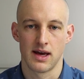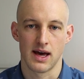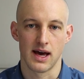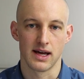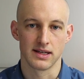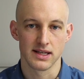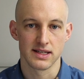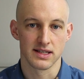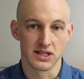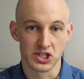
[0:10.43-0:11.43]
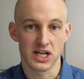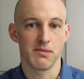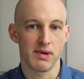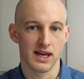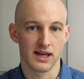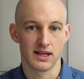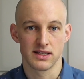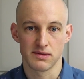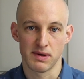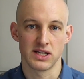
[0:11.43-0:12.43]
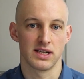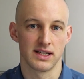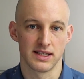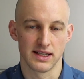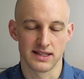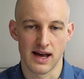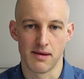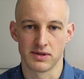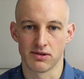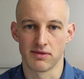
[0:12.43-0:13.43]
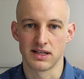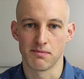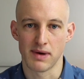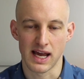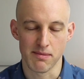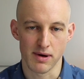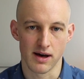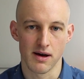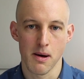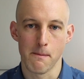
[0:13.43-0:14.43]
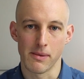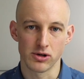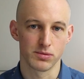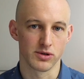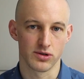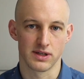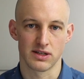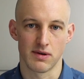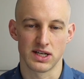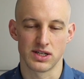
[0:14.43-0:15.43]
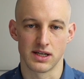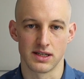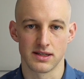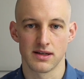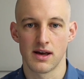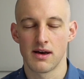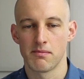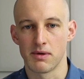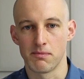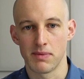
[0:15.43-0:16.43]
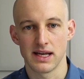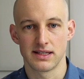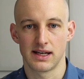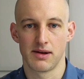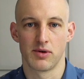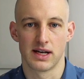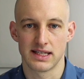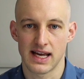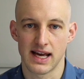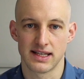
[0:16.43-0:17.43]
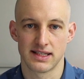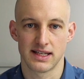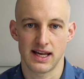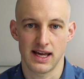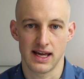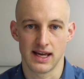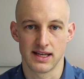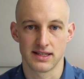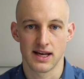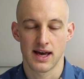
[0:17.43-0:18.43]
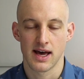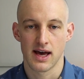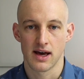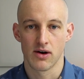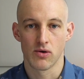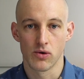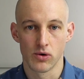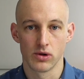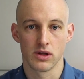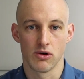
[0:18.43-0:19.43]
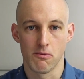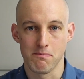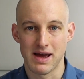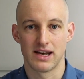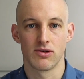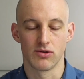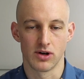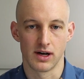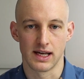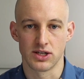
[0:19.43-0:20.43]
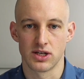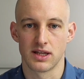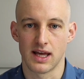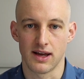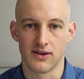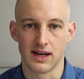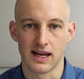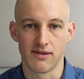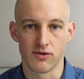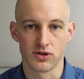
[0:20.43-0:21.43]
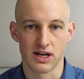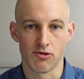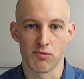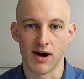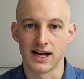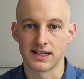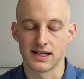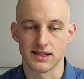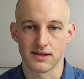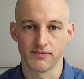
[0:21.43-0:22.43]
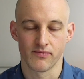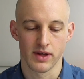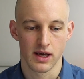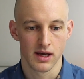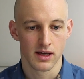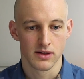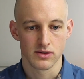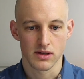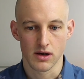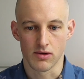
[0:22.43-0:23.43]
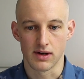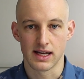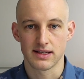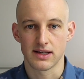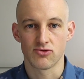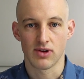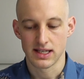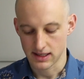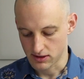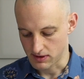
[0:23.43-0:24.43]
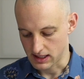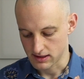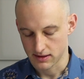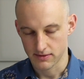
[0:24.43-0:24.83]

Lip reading: And this is the GP specialist exam. It's a written paper, multiple choice questions, but basically what it tests is all your medical knowledge that you need for general practice. So let's get straight into it.